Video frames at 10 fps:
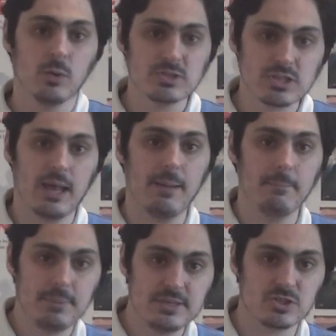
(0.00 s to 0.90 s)
was a
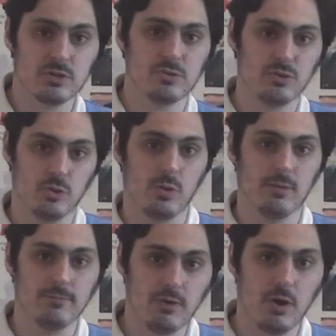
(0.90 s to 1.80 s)
lot busier due to
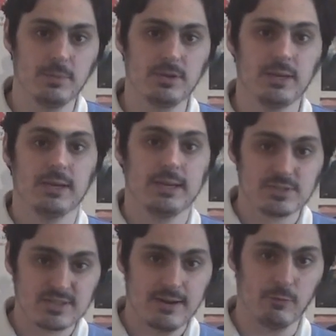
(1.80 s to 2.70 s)
her involvement in
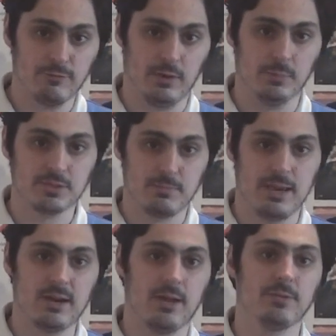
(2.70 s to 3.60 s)
several films
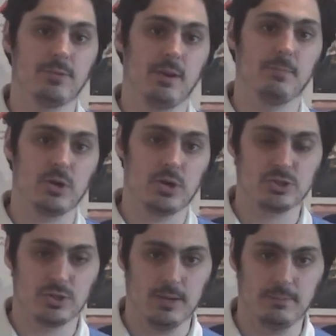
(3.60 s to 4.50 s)
made under their
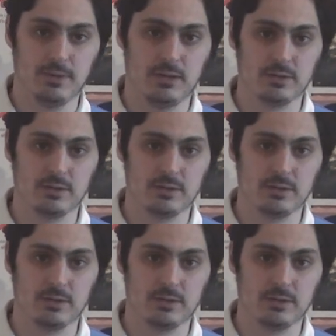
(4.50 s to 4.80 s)
production company.